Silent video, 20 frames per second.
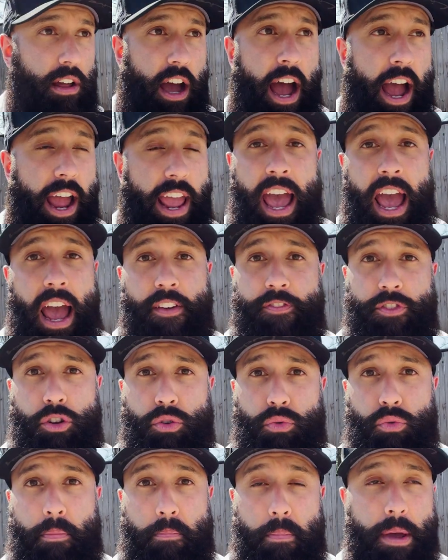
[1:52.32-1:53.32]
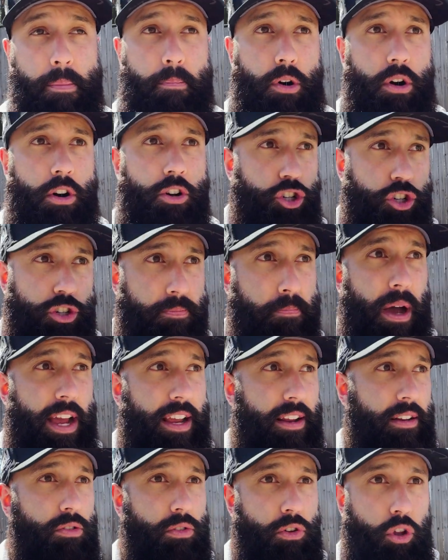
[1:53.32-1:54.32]
I have to remember just
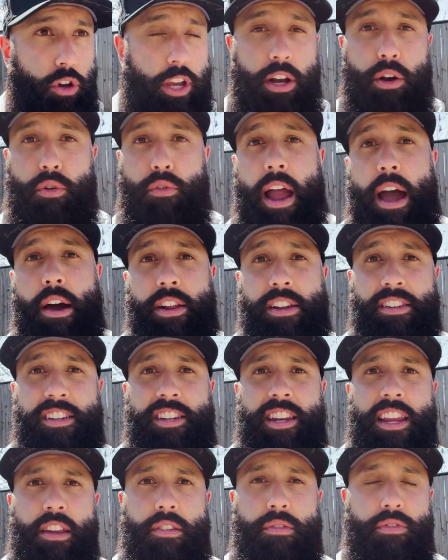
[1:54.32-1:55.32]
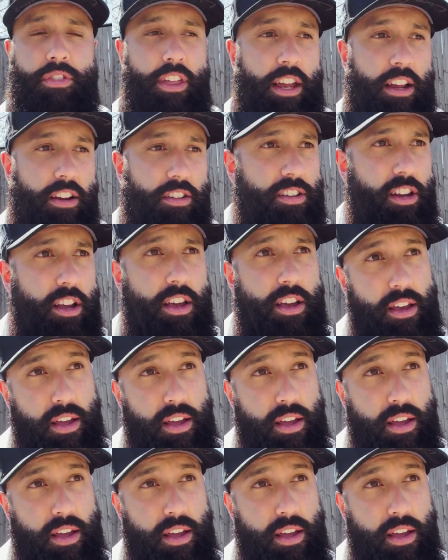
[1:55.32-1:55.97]
by looking around and seeing things.